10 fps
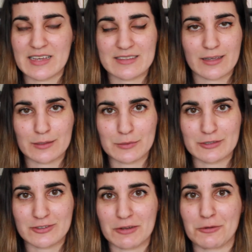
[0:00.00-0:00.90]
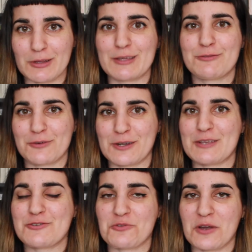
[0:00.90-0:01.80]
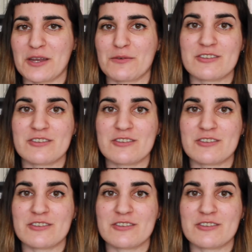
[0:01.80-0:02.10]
excitement generally for nature writing,